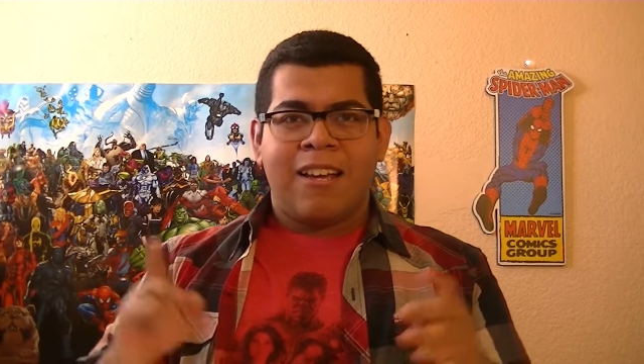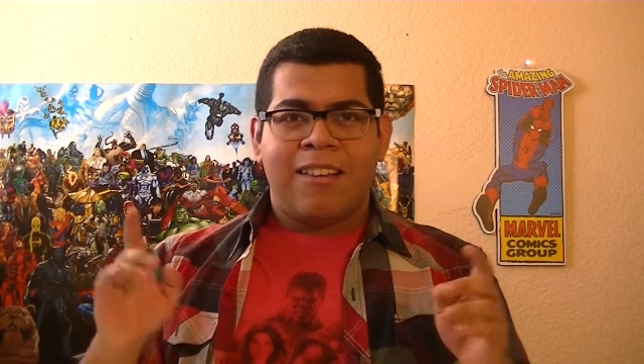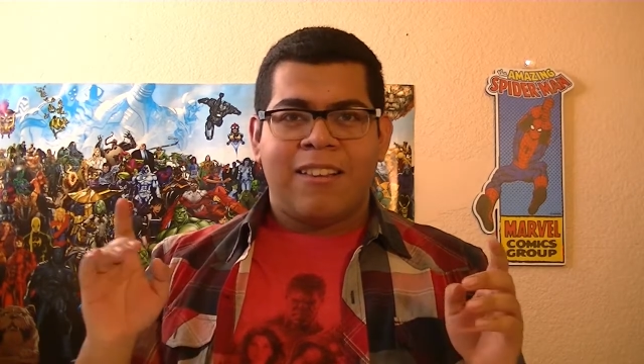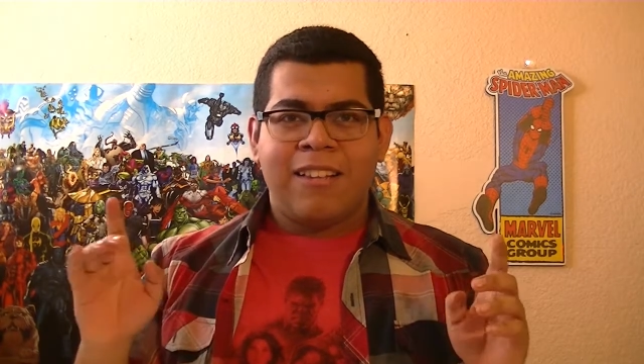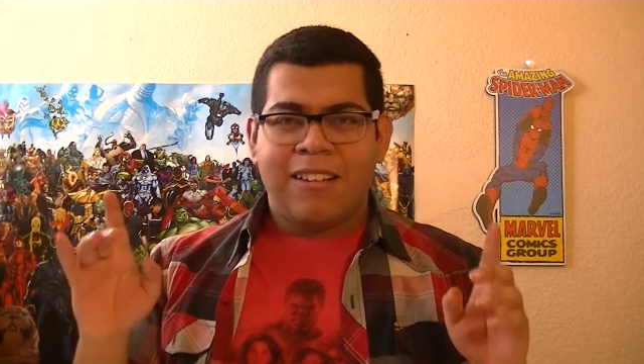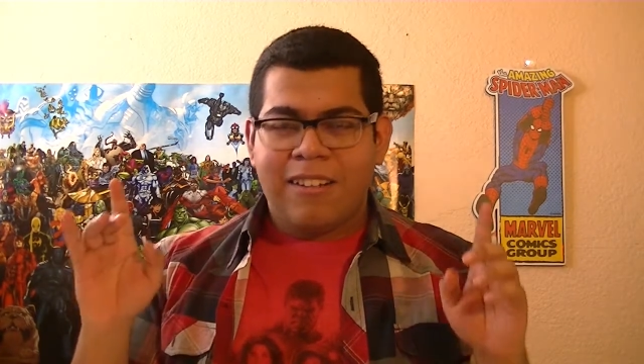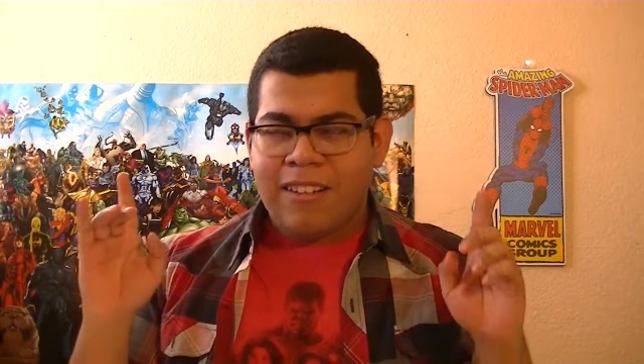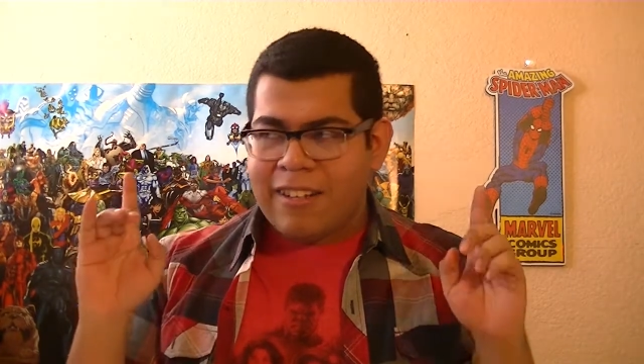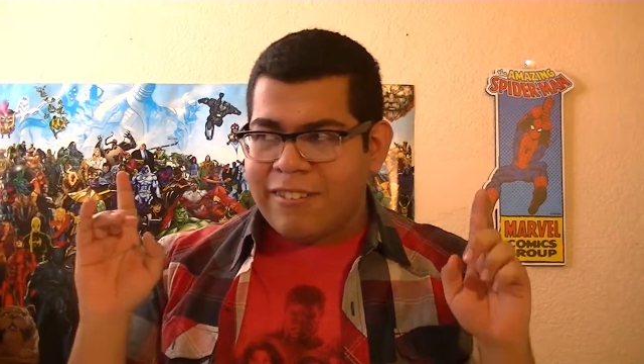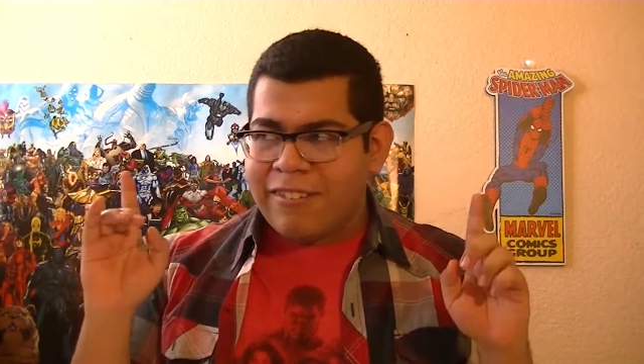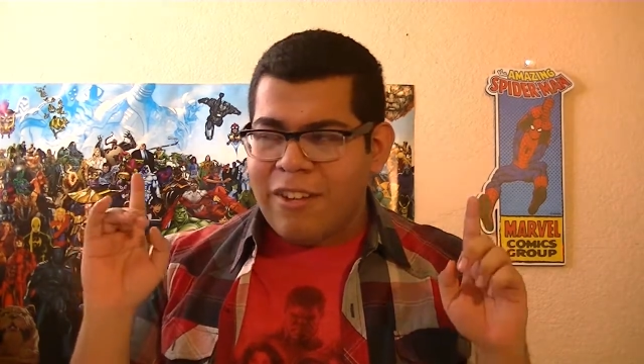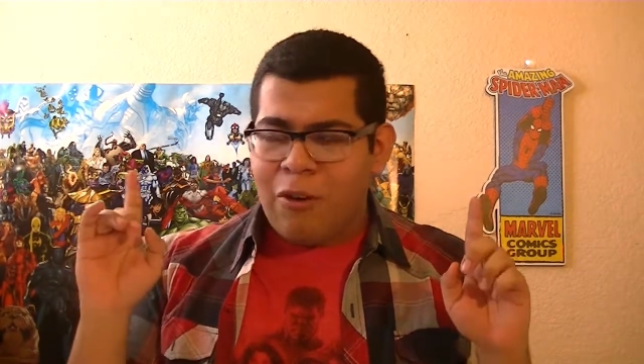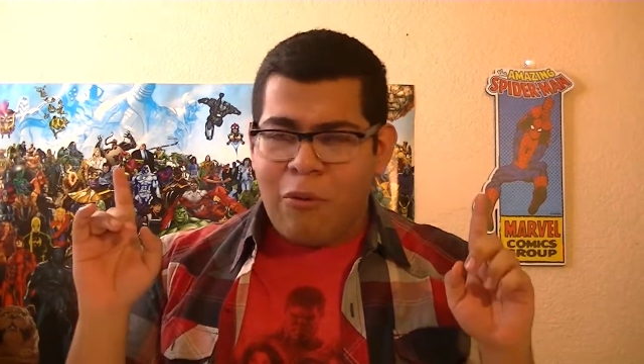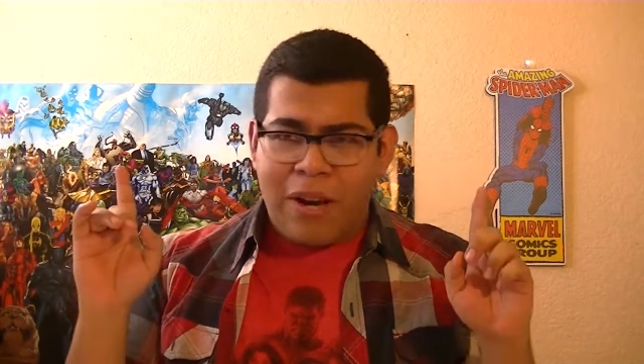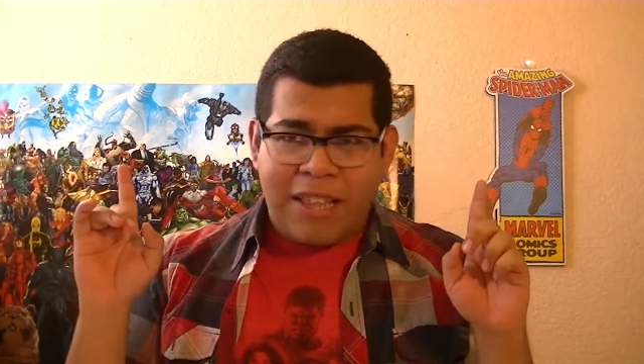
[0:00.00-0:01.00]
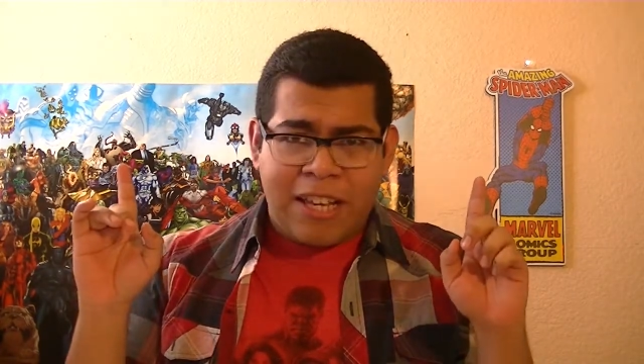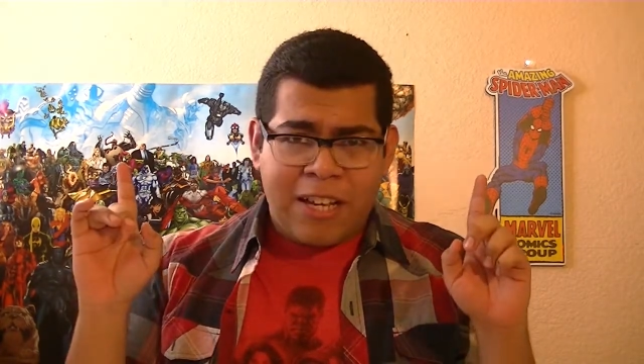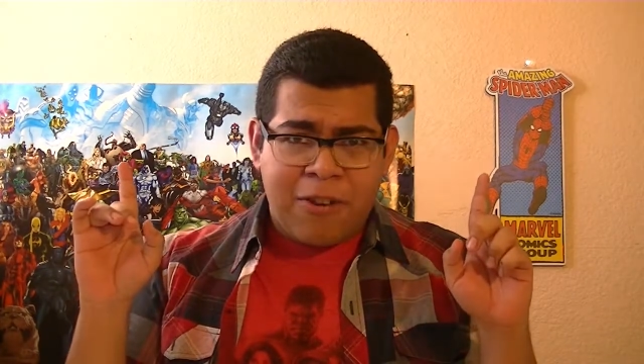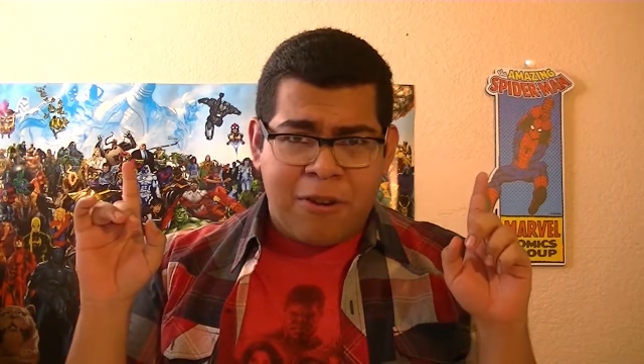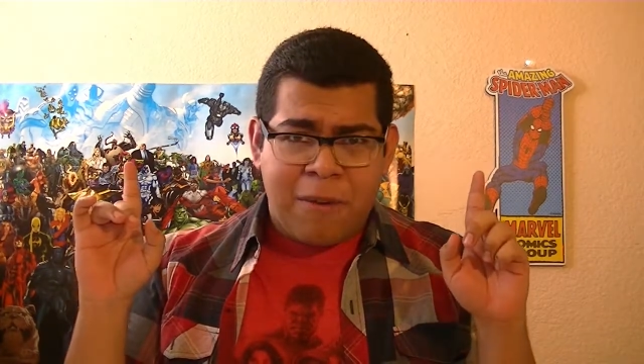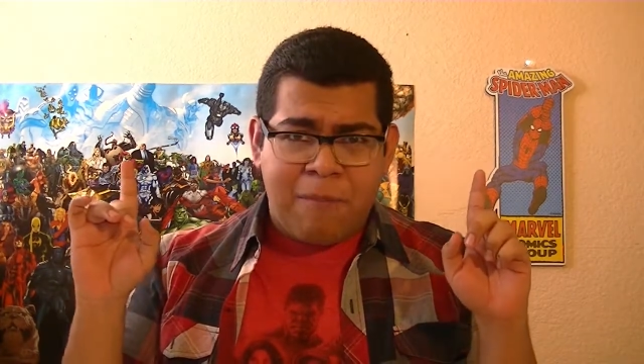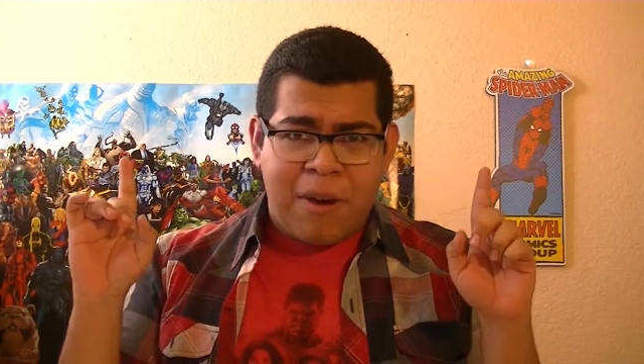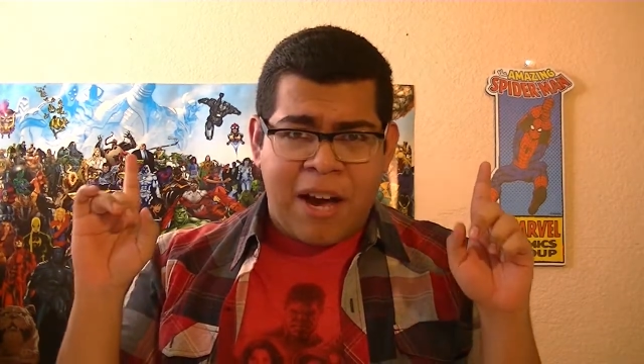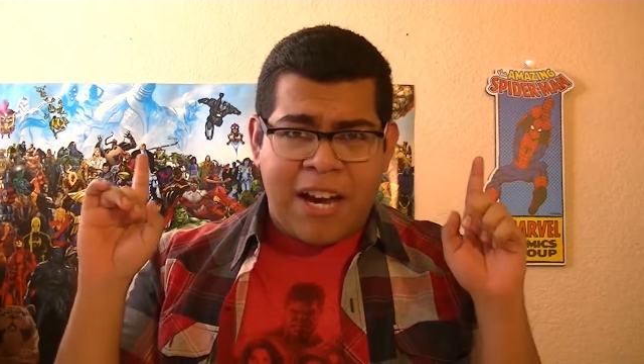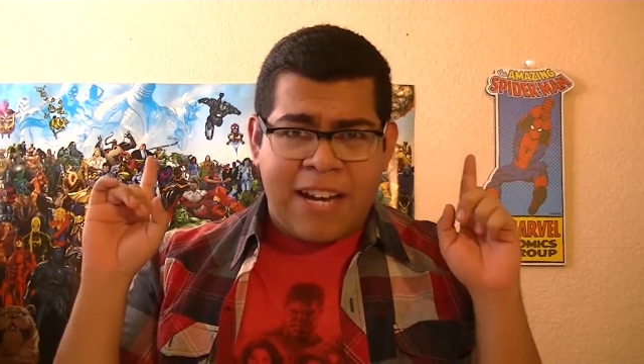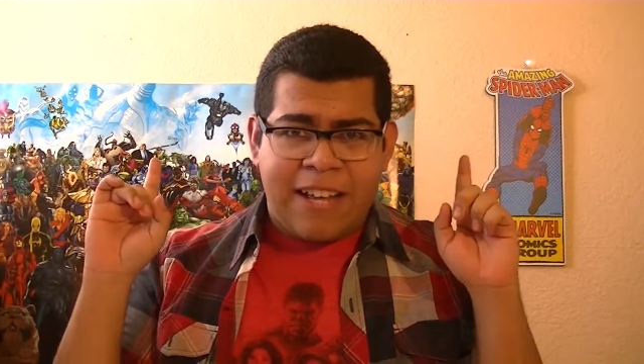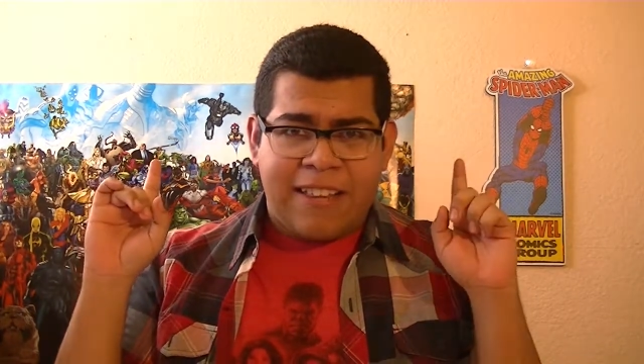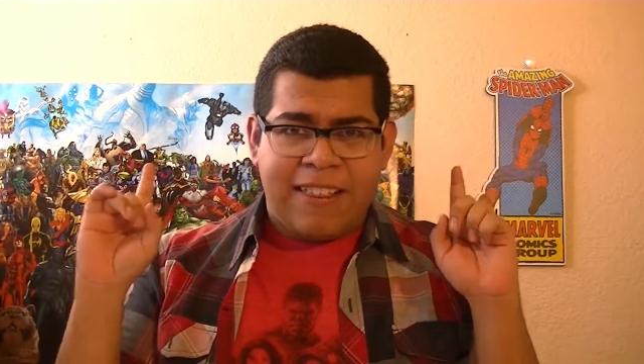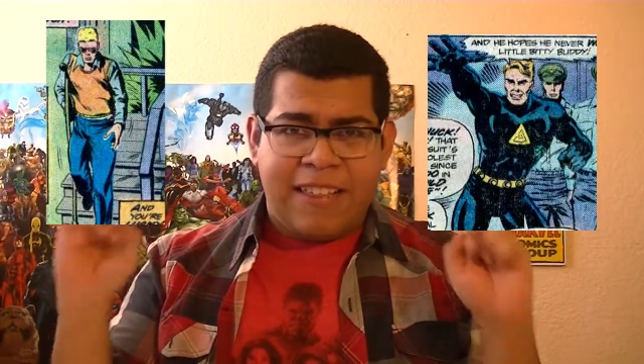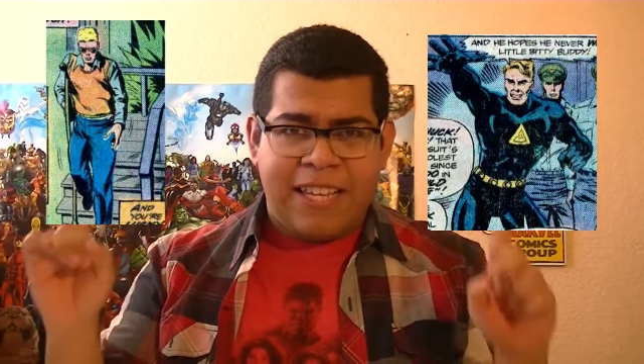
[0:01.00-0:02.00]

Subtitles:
There's no way that you combine